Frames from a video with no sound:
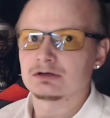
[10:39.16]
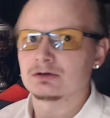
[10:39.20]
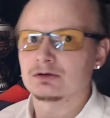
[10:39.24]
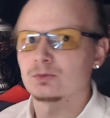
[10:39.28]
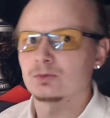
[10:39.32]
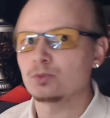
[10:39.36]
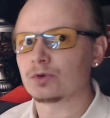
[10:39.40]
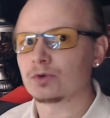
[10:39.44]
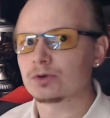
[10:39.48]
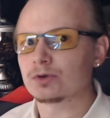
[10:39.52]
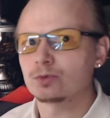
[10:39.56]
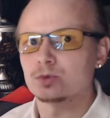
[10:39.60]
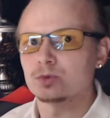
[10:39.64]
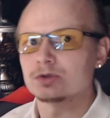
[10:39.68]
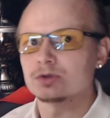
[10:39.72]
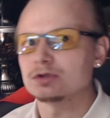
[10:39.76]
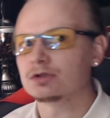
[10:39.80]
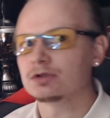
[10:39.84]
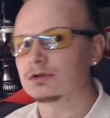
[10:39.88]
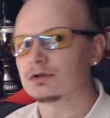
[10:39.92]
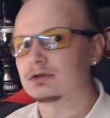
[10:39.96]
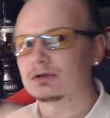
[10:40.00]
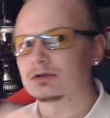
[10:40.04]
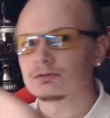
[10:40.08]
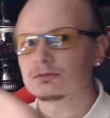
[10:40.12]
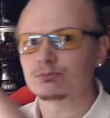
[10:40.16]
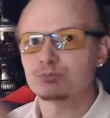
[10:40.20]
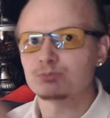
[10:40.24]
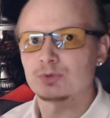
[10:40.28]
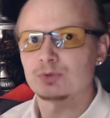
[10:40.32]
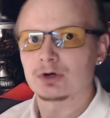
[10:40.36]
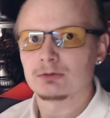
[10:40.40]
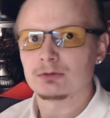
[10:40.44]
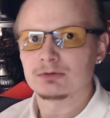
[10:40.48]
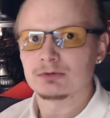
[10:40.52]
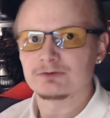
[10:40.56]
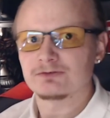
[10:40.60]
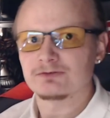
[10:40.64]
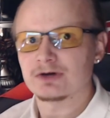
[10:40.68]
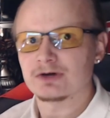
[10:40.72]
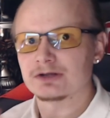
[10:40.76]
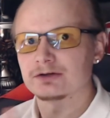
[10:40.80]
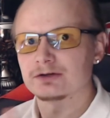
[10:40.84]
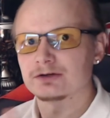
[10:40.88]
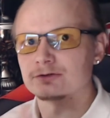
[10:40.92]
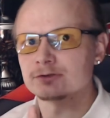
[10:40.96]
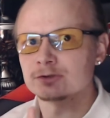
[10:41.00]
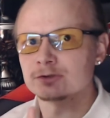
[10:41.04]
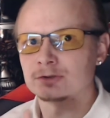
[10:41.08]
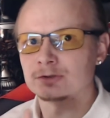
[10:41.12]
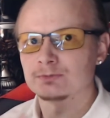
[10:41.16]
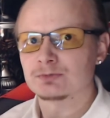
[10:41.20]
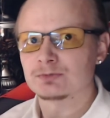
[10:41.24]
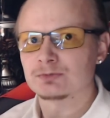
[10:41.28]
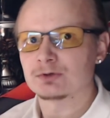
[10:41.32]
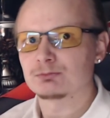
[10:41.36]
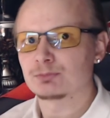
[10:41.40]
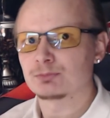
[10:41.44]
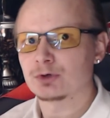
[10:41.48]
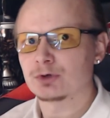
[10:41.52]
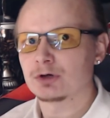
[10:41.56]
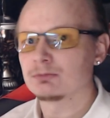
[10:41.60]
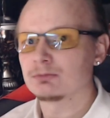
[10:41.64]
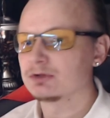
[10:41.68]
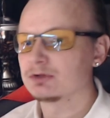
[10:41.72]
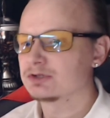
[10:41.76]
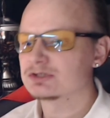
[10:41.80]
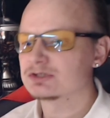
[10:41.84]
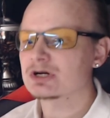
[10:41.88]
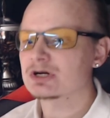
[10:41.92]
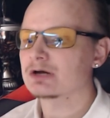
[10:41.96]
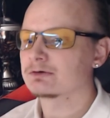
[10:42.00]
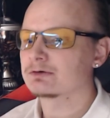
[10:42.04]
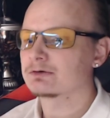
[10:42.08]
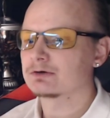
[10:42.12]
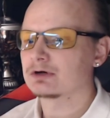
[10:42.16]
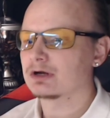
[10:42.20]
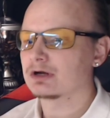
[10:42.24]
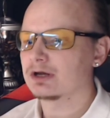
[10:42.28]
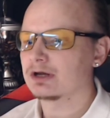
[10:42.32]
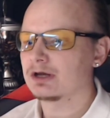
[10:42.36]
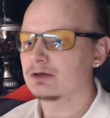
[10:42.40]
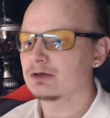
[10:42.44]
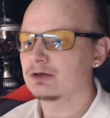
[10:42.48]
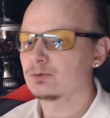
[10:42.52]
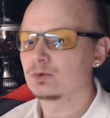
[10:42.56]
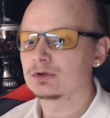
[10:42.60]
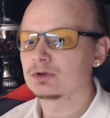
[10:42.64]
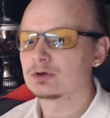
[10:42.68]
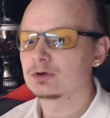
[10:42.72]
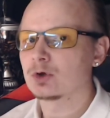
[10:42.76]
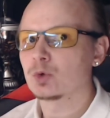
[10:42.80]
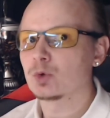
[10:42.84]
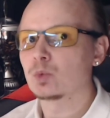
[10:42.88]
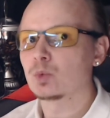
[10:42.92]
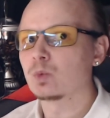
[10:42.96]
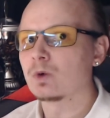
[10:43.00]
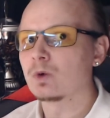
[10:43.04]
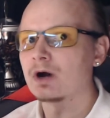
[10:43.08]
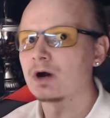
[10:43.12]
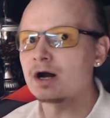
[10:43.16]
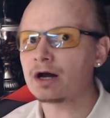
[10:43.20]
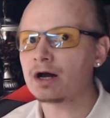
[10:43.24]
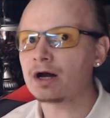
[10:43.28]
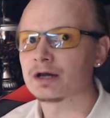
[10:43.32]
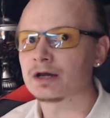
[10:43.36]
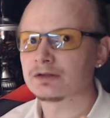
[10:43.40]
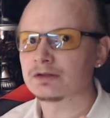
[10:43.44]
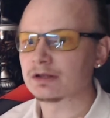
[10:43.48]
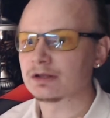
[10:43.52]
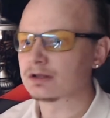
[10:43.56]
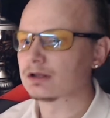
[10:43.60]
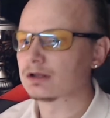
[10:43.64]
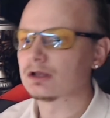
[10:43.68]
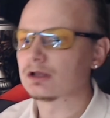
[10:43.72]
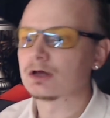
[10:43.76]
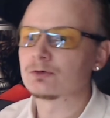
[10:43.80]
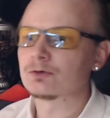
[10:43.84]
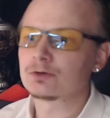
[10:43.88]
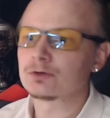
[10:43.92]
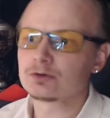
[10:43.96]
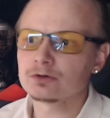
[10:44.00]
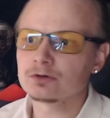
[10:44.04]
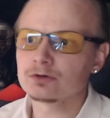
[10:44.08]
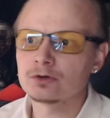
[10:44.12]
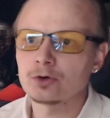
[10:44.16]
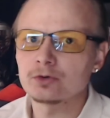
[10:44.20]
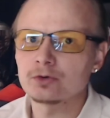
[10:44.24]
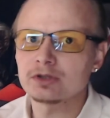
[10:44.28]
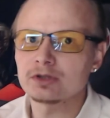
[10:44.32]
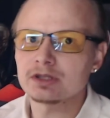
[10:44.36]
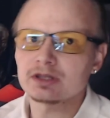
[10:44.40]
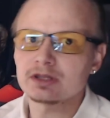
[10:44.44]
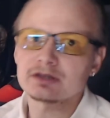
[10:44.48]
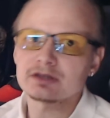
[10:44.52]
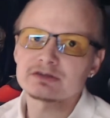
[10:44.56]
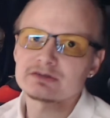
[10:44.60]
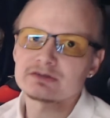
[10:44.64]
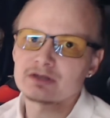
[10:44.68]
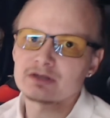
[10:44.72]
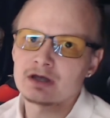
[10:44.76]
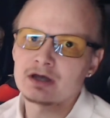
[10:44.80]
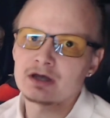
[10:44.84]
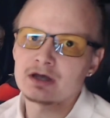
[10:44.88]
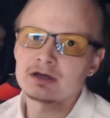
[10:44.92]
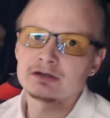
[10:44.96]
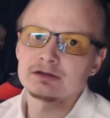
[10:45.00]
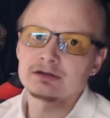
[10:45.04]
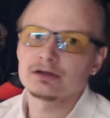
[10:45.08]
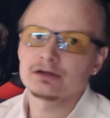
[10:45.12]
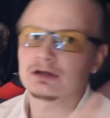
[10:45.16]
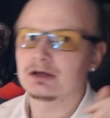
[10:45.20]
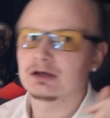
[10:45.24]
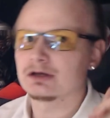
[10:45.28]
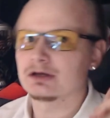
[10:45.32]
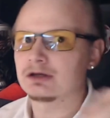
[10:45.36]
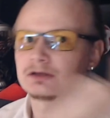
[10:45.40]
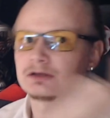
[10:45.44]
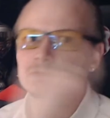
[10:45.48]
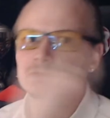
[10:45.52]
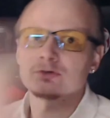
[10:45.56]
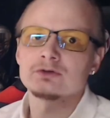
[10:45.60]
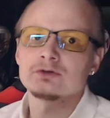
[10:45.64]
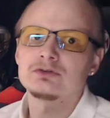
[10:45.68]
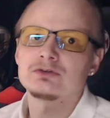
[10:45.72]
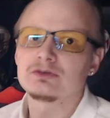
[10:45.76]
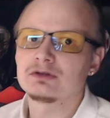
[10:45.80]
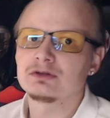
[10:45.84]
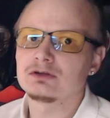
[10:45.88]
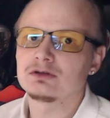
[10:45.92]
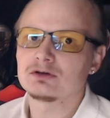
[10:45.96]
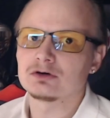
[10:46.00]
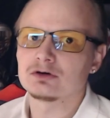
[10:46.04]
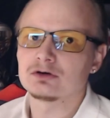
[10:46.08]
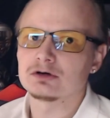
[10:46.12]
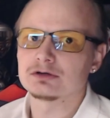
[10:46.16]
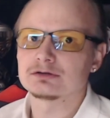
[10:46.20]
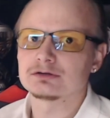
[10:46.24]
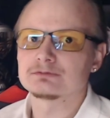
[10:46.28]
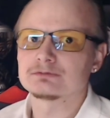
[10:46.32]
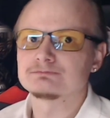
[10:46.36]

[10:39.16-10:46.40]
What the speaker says: We will probably find a room, probably driver ahead will go wide and allow you to go in the inside and continue on.